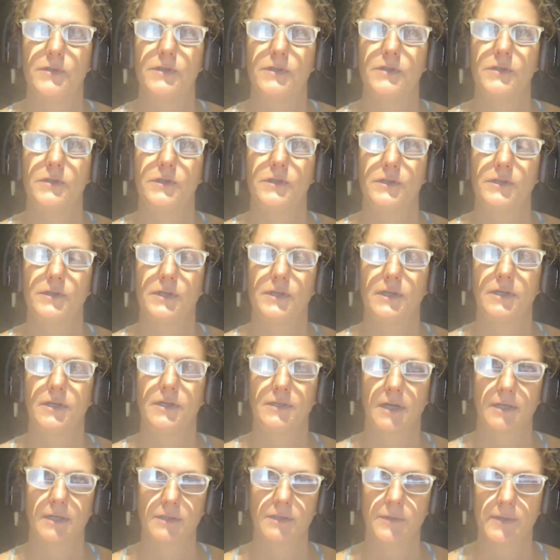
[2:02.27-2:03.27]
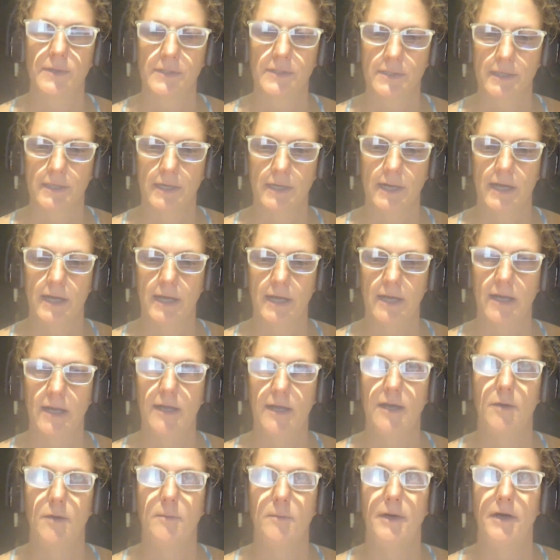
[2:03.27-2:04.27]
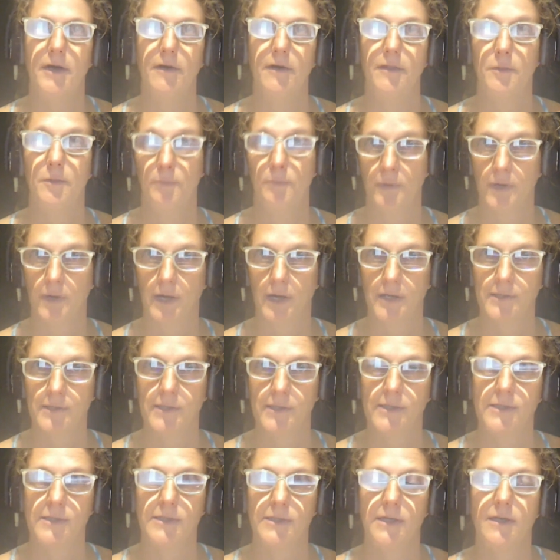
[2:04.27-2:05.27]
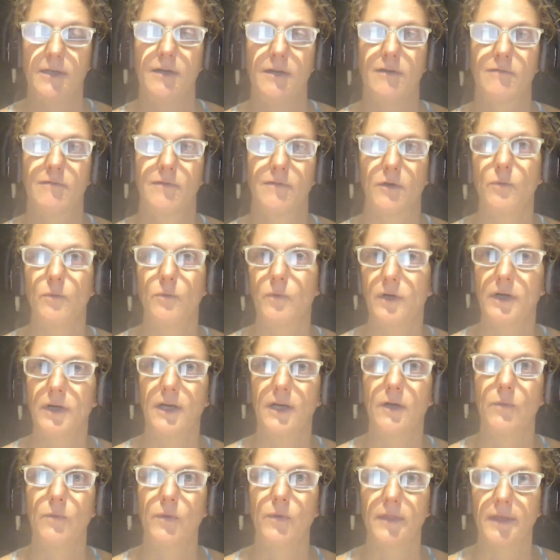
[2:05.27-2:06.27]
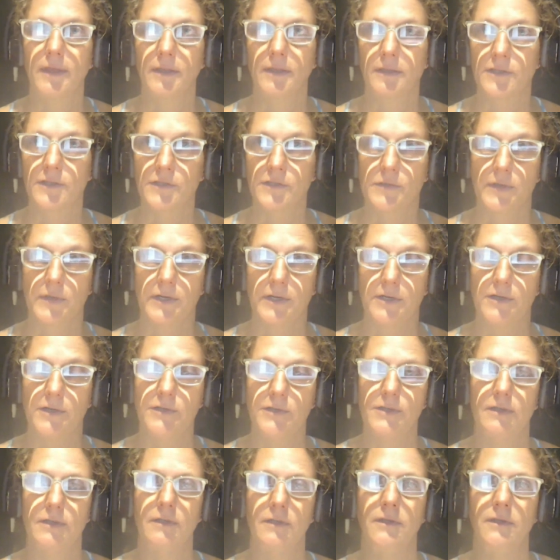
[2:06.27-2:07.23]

She's going to talk to us today about the process of working with illustrators.